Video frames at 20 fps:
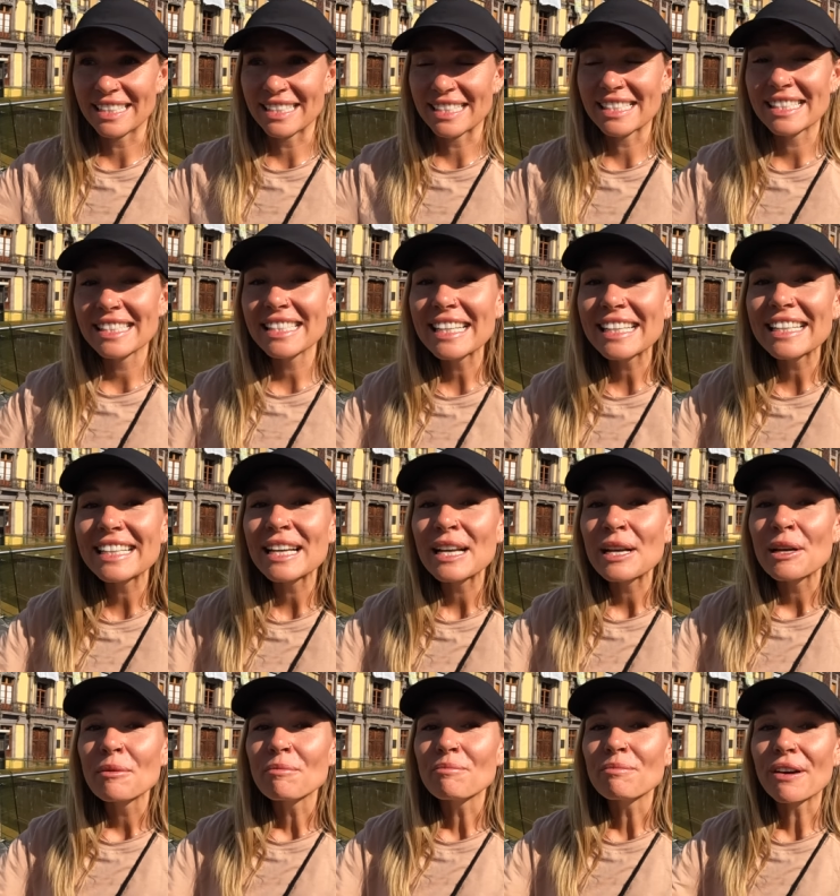to sink
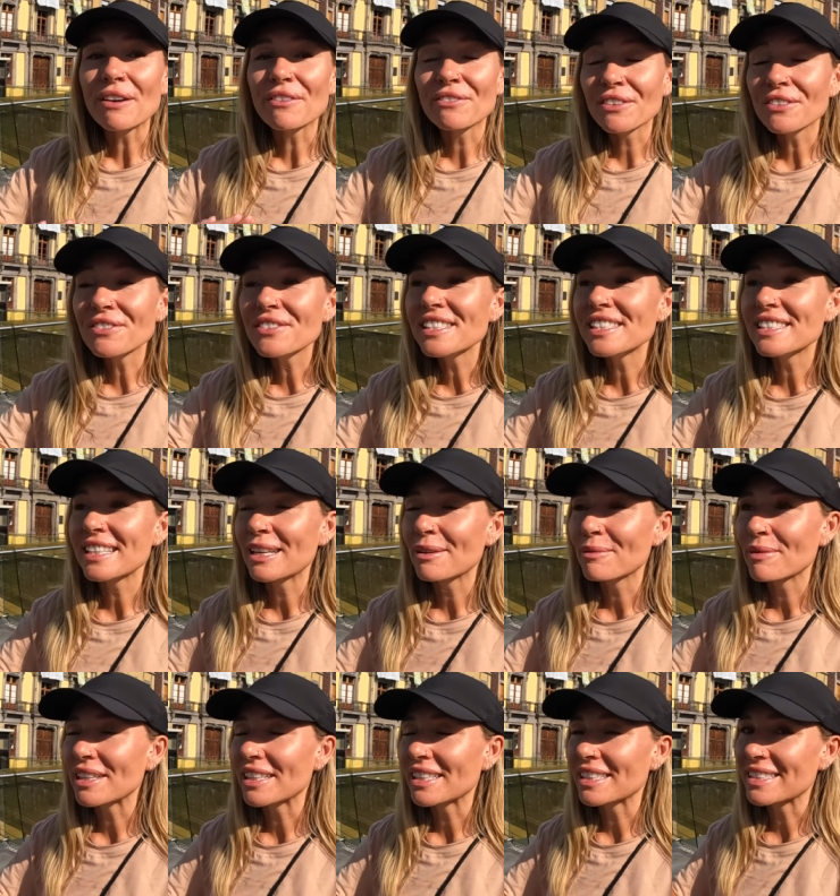by 50
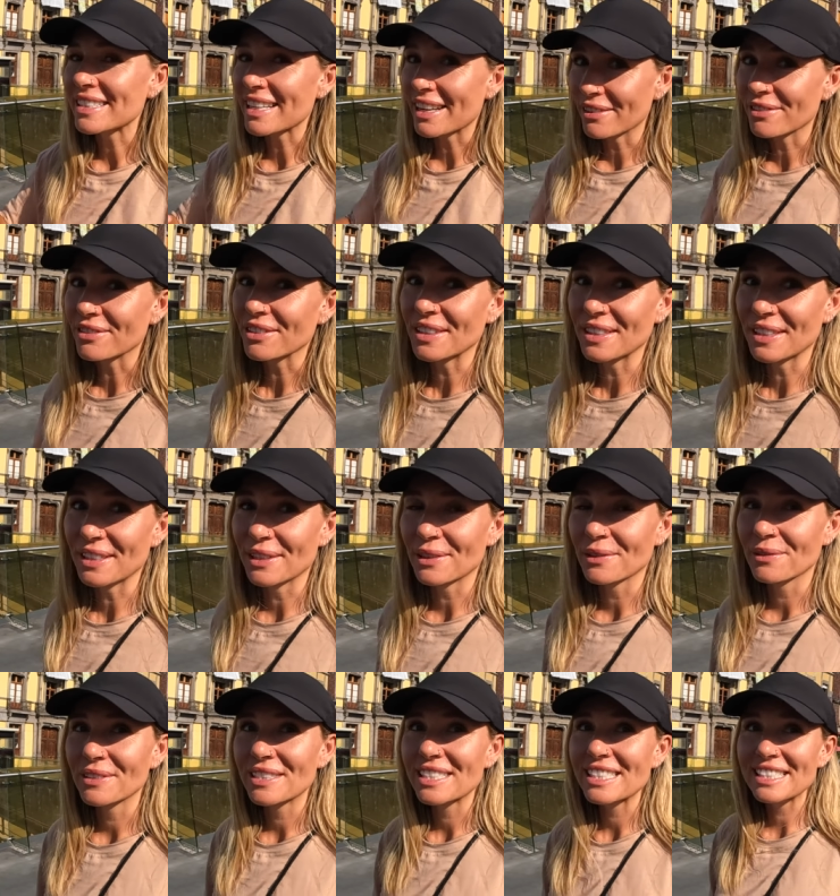centimeters every year,
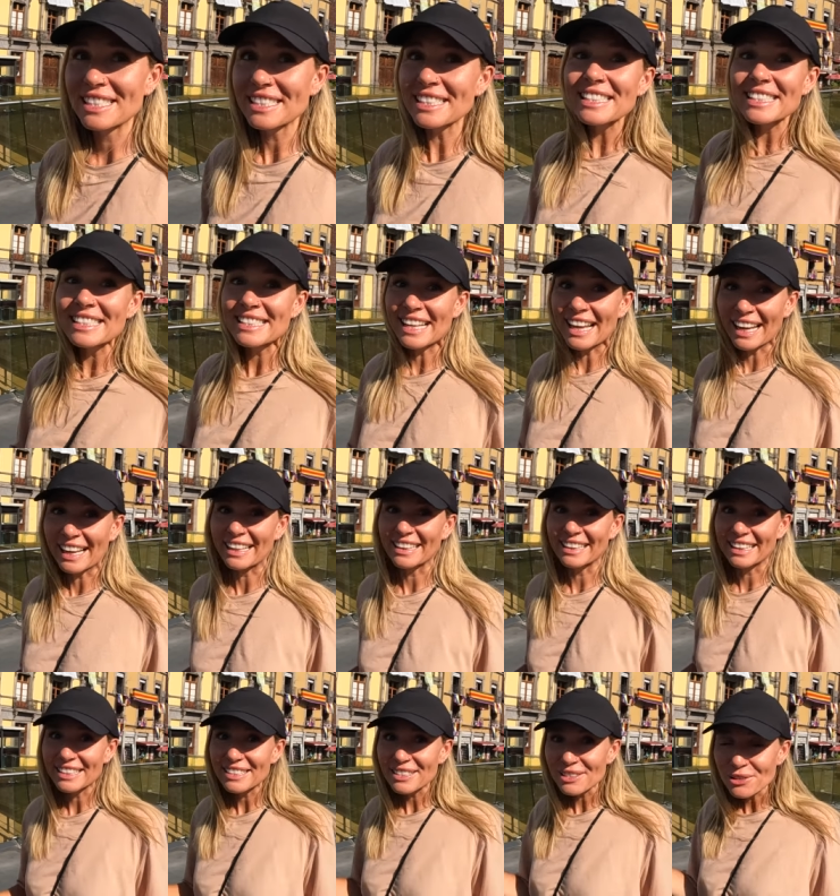which is insane.
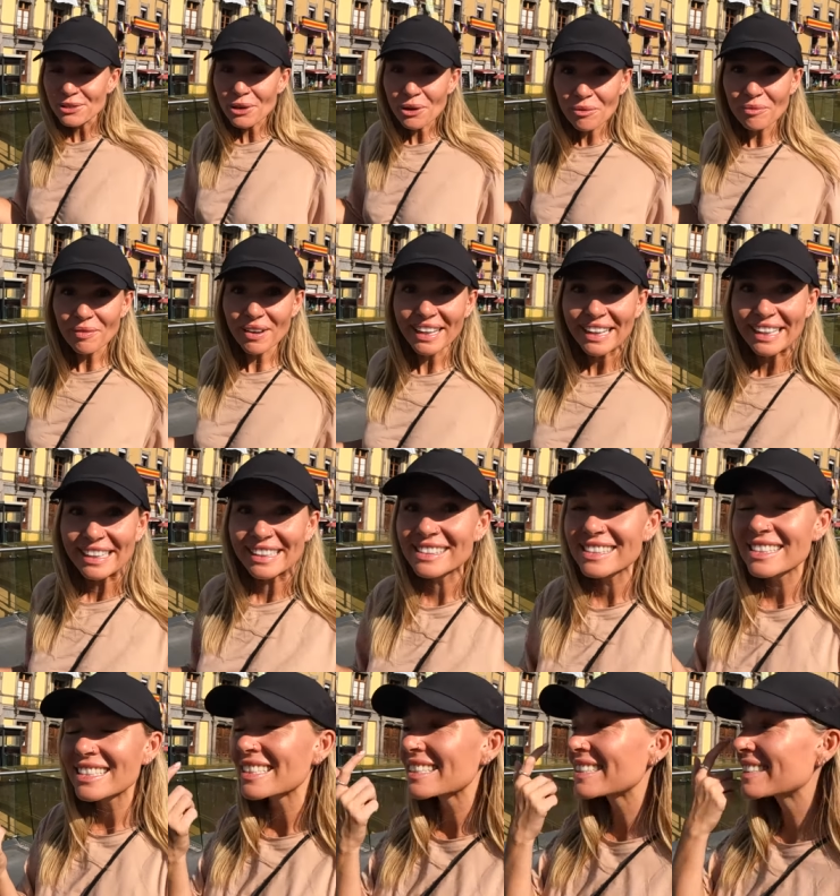That is so
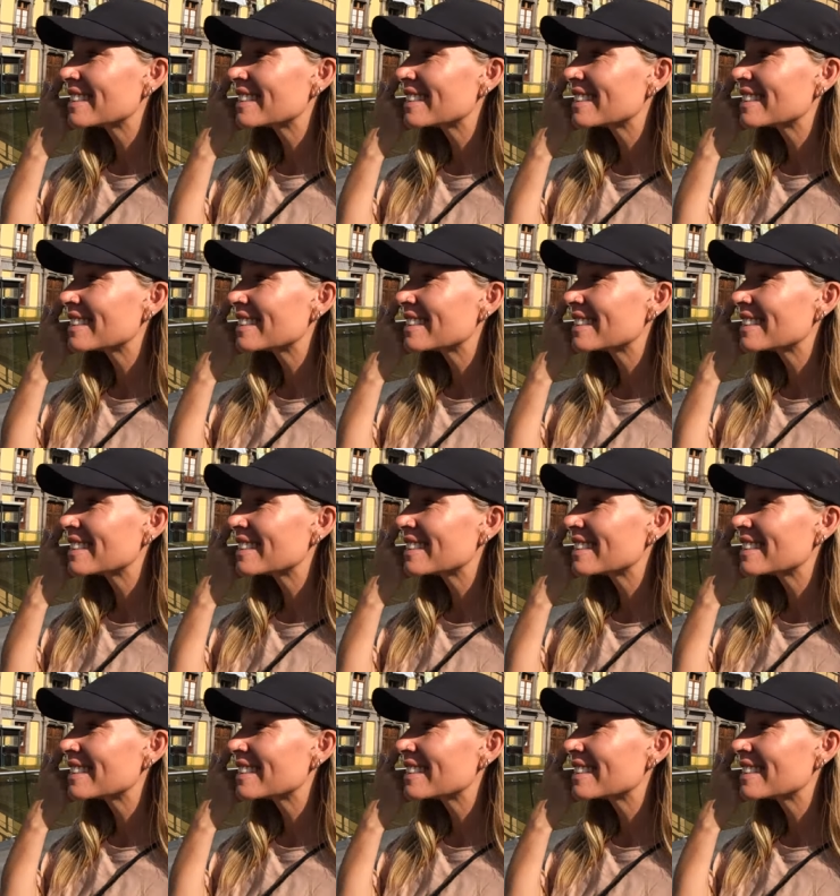much.